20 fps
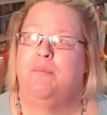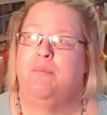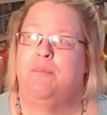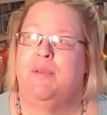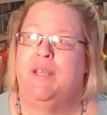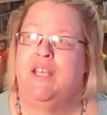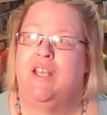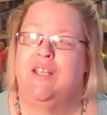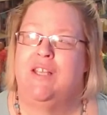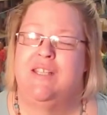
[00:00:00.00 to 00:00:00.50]

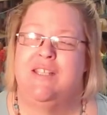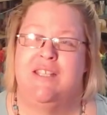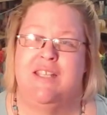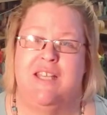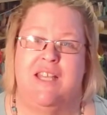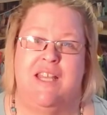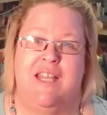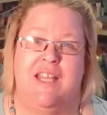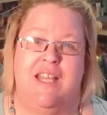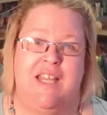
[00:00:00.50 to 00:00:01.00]
because
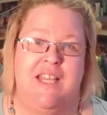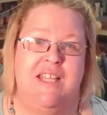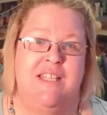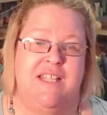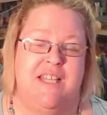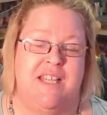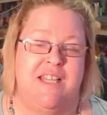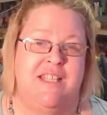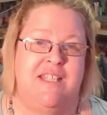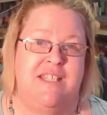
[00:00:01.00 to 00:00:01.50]

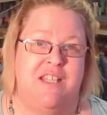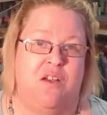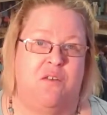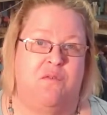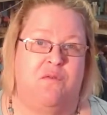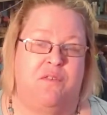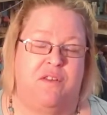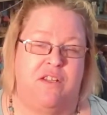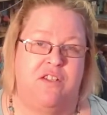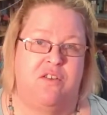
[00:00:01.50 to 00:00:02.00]
it's
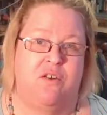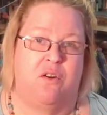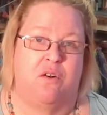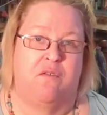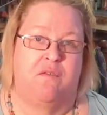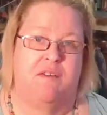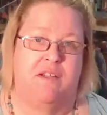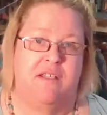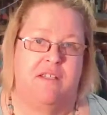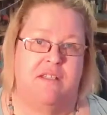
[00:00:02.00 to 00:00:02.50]
selfless
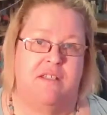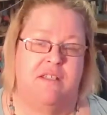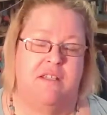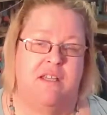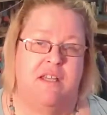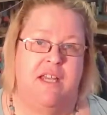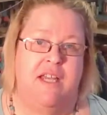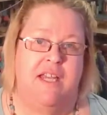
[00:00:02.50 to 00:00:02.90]
service.